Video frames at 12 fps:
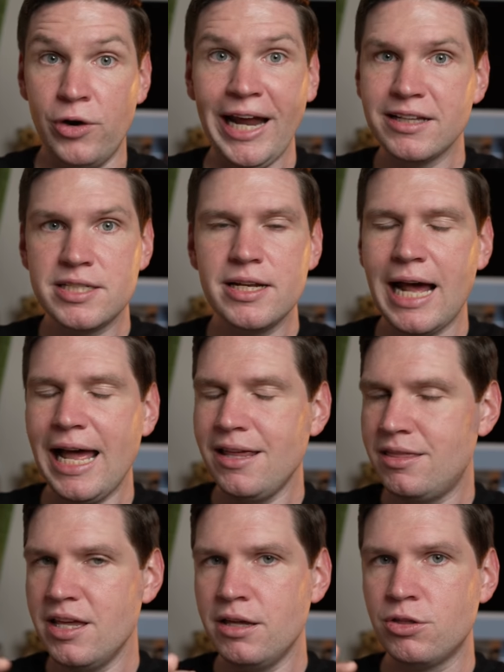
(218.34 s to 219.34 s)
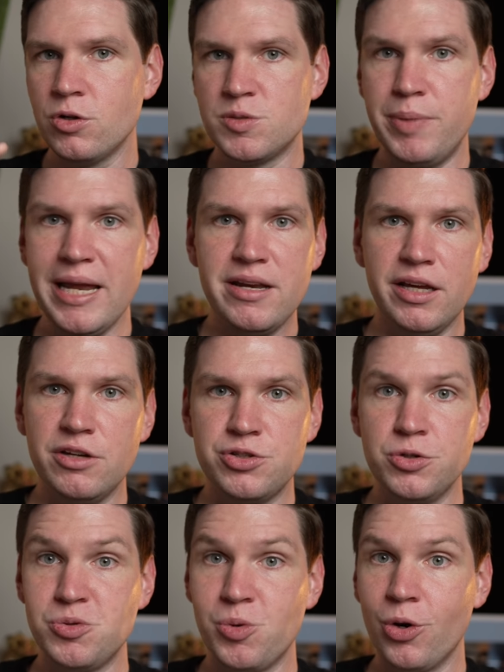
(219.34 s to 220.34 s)
Granted, I think those bending
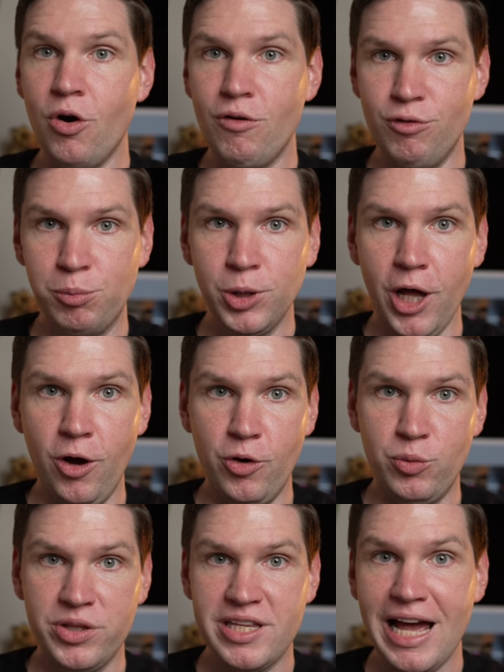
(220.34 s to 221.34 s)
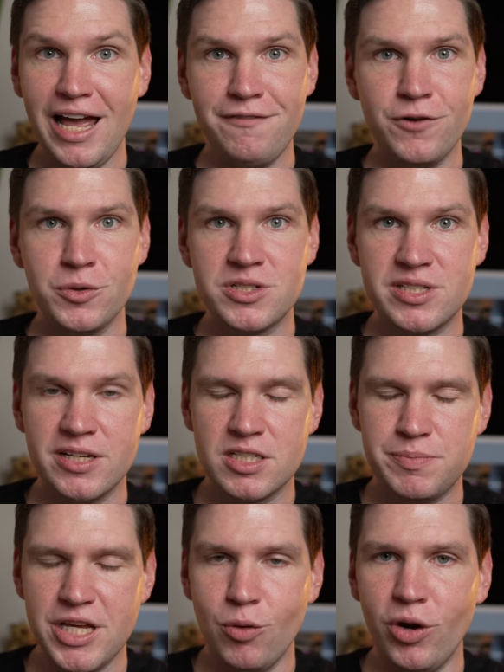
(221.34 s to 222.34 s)
issues were overblown, with the iPhone 6
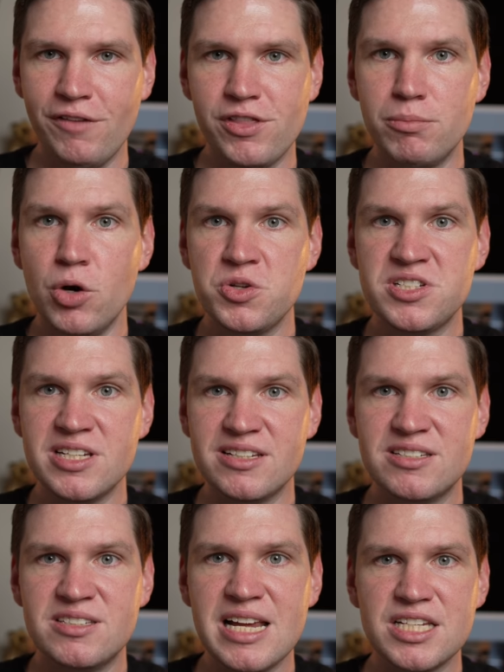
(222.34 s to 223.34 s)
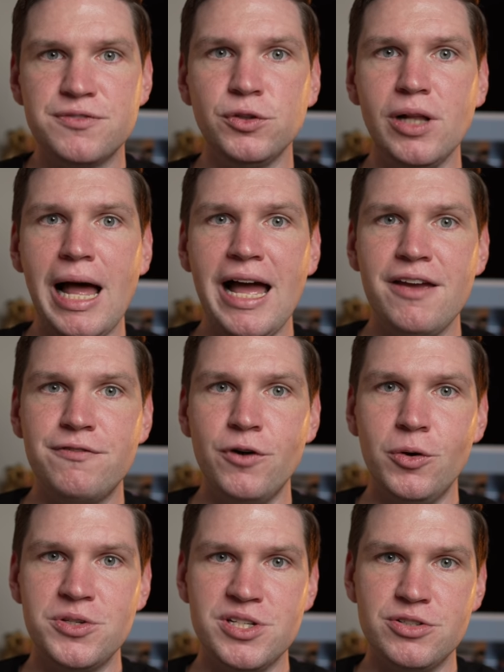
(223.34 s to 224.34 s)
being one of the most successful
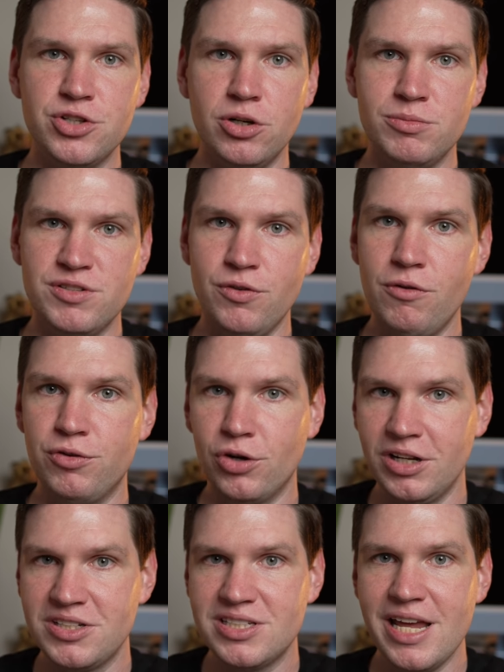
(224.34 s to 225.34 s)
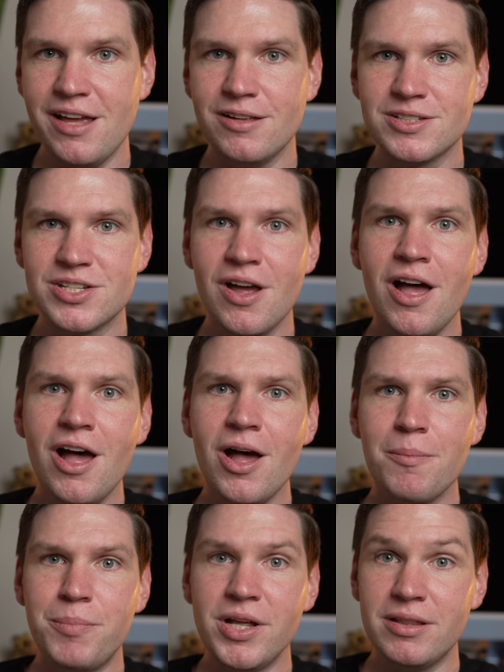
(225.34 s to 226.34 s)
iPhones in terms of overall sales,
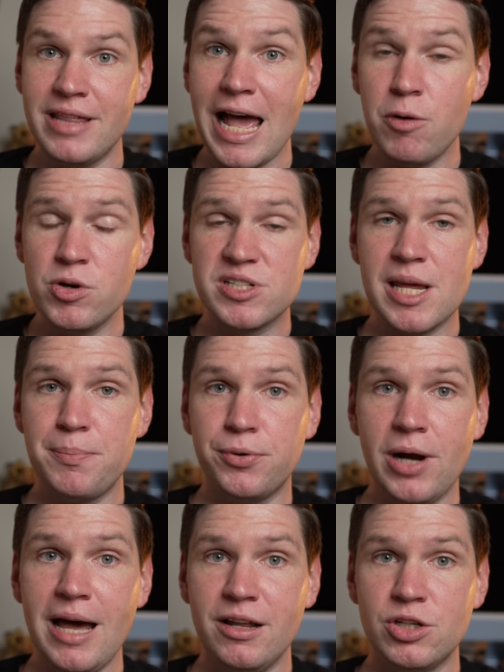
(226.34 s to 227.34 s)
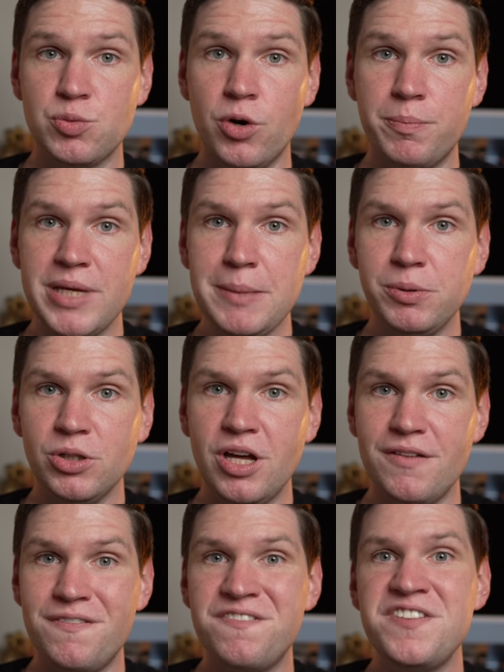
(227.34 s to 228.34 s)
but that was a product where people
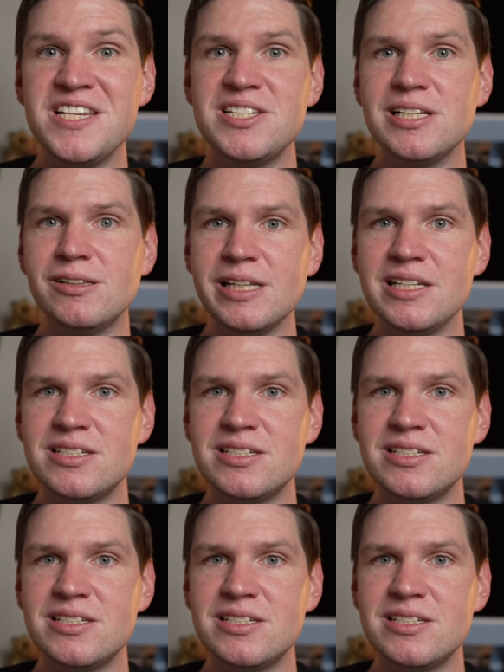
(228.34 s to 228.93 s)
could physically